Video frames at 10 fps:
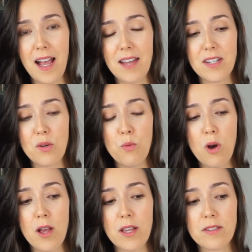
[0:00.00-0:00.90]
and it
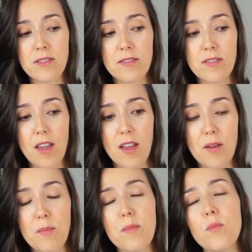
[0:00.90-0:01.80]
was
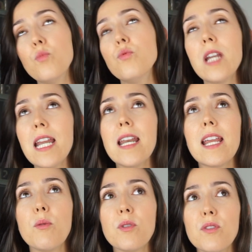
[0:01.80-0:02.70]
a
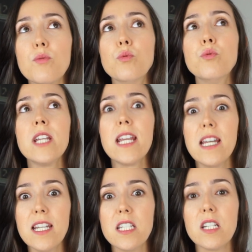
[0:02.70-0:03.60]

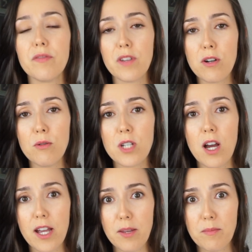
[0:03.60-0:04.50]
really difficult
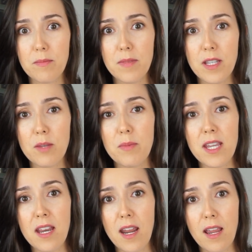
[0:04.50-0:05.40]
time in the
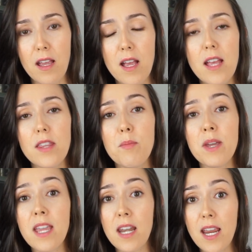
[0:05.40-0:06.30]

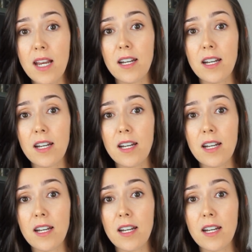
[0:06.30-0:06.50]
beginning.